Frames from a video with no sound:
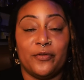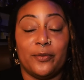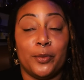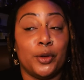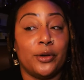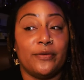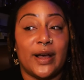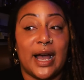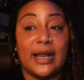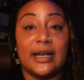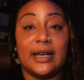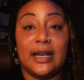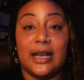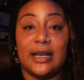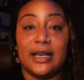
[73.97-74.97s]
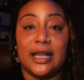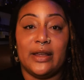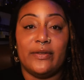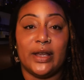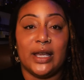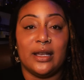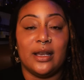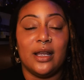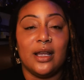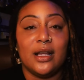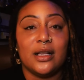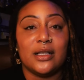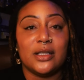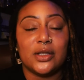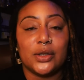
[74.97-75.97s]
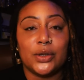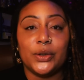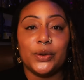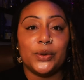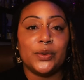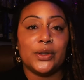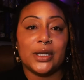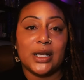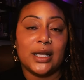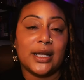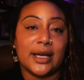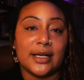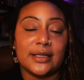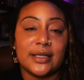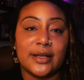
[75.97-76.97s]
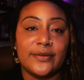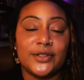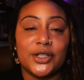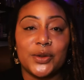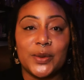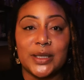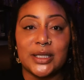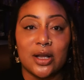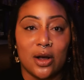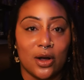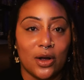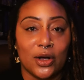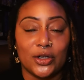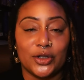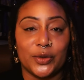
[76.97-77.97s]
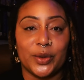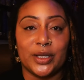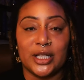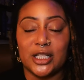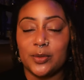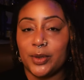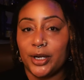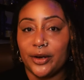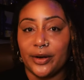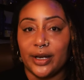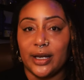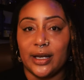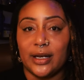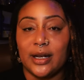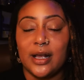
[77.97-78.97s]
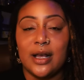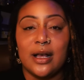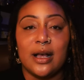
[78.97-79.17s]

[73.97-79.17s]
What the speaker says: provided and given to the collective, to us all during this period